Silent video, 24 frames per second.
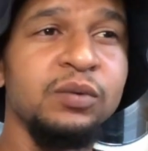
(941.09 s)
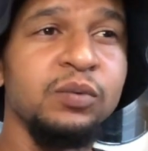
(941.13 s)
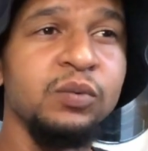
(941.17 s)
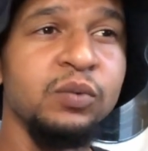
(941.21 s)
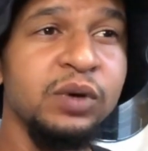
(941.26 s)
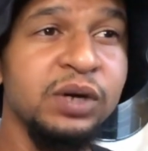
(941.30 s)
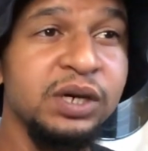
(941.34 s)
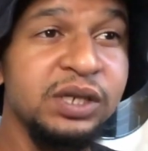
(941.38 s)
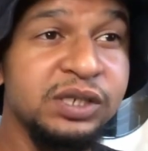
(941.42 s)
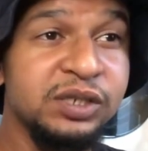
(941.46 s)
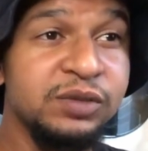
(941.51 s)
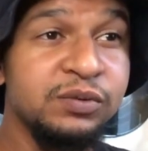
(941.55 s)

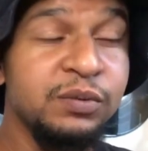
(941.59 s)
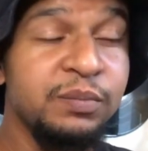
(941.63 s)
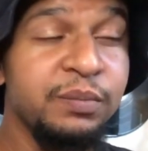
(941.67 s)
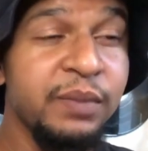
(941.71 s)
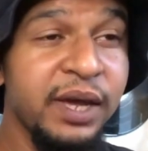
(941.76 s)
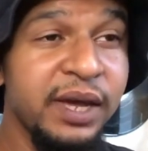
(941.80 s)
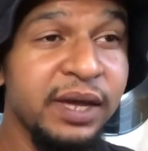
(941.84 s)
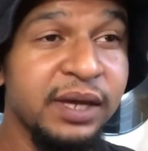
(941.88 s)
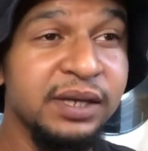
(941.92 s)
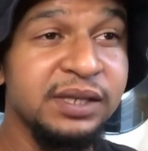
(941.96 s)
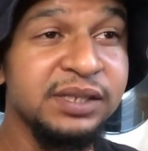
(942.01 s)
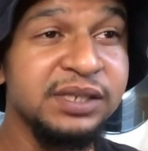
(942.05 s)
which would
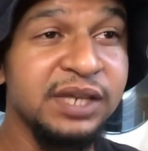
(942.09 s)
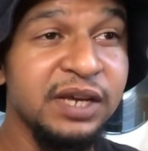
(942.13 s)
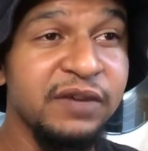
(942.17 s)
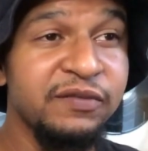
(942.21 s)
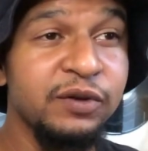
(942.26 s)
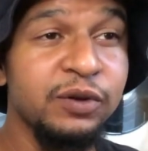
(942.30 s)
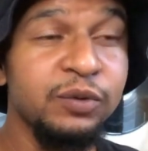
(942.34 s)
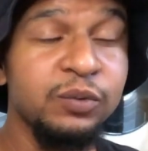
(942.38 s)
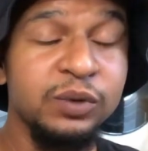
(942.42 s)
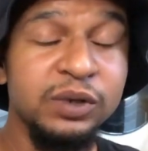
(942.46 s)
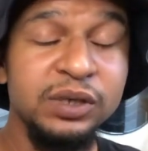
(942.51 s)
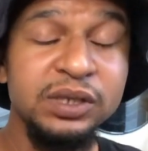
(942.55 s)
make
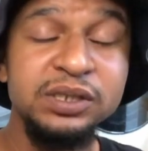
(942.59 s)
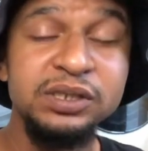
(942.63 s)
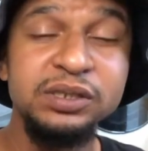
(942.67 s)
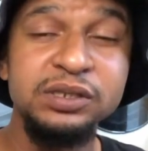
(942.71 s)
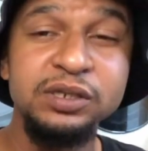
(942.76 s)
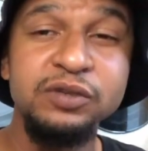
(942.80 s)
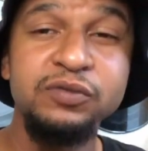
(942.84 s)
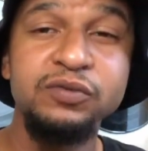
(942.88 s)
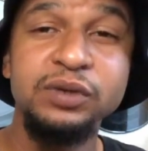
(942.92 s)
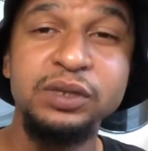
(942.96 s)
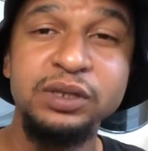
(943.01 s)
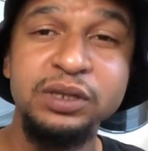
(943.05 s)
Xavier Woods
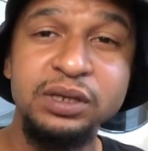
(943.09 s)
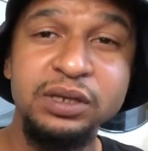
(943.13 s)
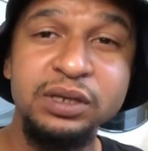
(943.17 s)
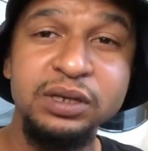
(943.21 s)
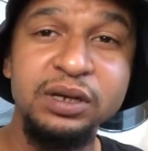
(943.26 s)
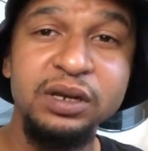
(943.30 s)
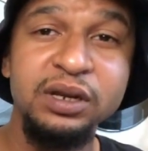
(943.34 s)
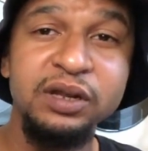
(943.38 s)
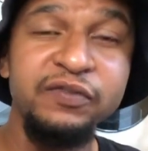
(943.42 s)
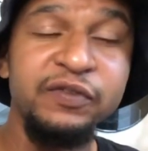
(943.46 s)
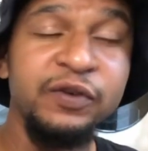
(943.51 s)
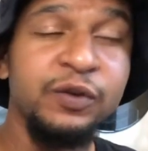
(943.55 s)
look really
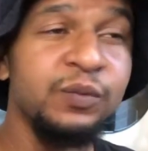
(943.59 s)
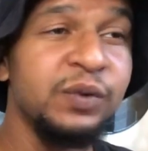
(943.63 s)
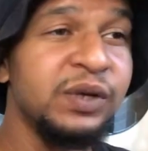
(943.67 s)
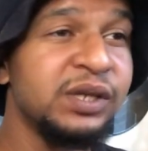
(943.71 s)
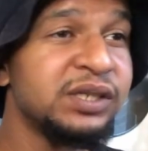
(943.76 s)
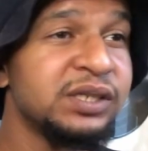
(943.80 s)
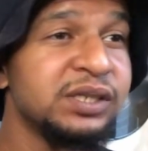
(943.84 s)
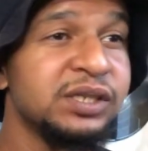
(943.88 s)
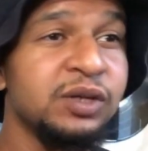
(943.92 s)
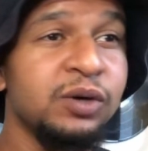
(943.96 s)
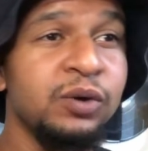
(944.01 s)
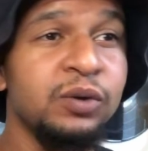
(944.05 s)
good if he
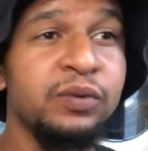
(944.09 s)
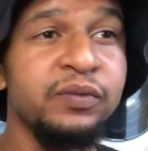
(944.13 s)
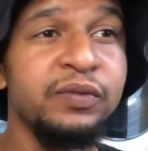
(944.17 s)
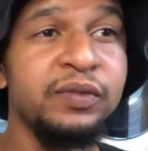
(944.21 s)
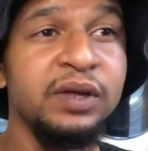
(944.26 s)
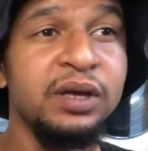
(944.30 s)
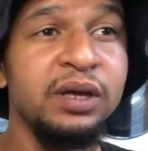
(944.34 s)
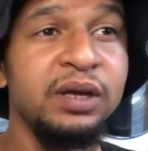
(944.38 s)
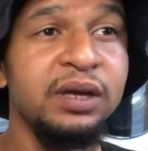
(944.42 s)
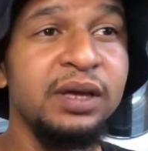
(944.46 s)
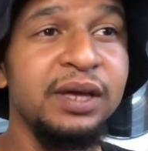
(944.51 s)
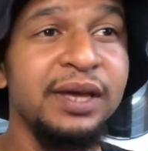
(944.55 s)
wins this whole
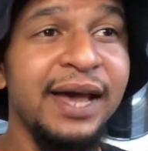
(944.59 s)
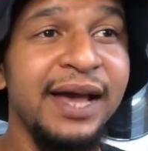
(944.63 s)
thing.